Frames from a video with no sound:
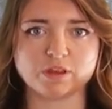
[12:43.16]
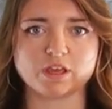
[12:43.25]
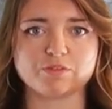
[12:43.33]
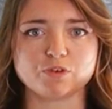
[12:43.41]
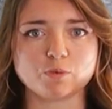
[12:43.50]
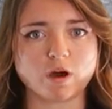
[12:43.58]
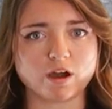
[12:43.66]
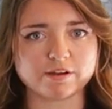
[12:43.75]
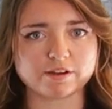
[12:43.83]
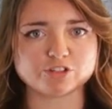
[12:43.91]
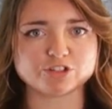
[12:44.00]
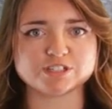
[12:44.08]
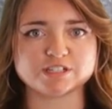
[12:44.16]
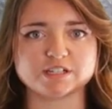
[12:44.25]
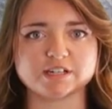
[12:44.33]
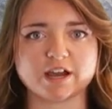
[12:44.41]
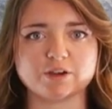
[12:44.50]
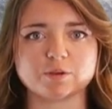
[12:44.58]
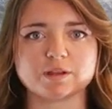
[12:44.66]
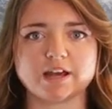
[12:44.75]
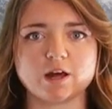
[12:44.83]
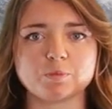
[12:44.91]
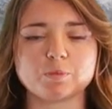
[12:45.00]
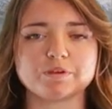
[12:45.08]
If you are interested in how you can
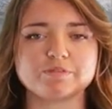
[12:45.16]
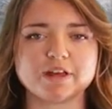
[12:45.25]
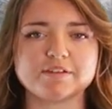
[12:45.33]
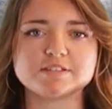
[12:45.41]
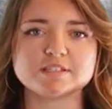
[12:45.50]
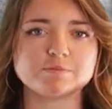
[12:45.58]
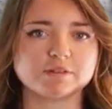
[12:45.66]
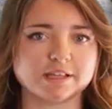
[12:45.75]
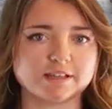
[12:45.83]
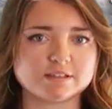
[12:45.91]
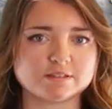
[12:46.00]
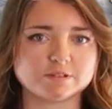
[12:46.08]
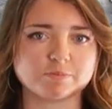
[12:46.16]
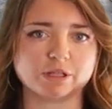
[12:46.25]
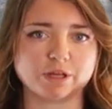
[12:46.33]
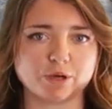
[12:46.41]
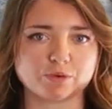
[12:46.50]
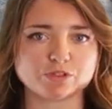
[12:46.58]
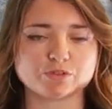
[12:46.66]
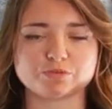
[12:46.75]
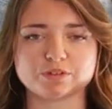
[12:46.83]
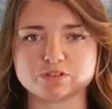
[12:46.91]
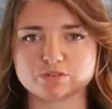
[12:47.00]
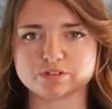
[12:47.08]
help, we've left some links below to
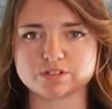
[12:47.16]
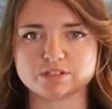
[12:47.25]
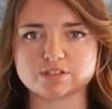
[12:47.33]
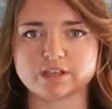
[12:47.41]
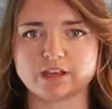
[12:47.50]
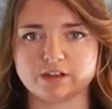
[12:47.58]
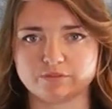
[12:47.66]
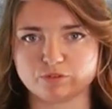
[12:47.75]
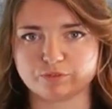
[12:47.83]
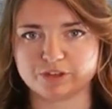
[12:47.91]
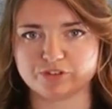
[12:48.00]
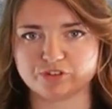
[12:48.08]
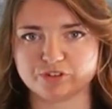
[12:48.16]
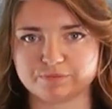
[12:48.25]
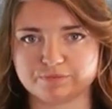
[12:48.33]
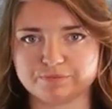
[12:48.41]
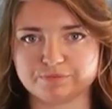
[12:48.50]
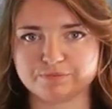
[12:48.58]
resources and information.